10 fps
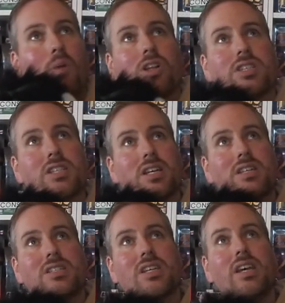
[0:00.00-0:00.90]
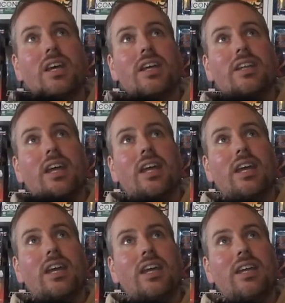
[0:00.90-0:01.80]
Monsters,
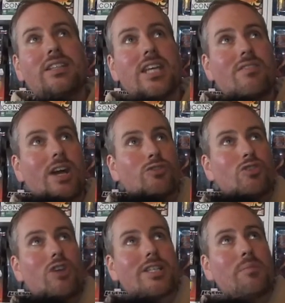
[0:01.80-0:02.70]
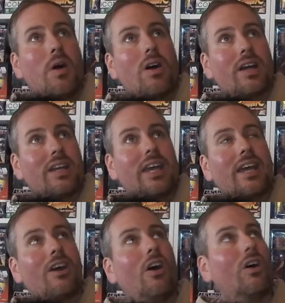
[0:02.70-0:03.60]
the T-Rex from Jurassic Park and
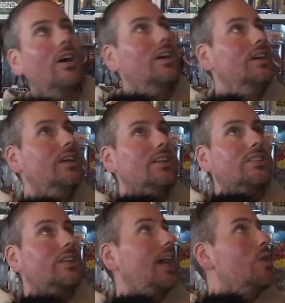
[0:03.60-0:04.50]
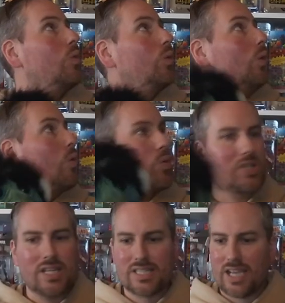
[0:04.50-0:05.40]
King Kong. So they will all
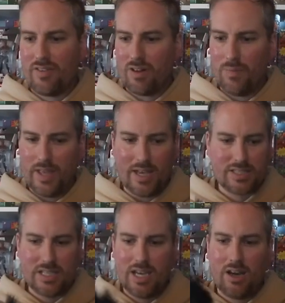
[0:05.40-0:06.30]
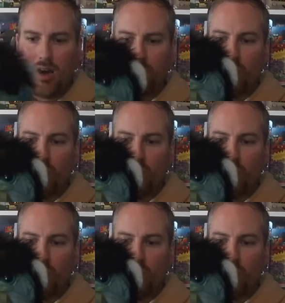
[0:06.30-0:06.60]
sit together up there. So yeah, I'm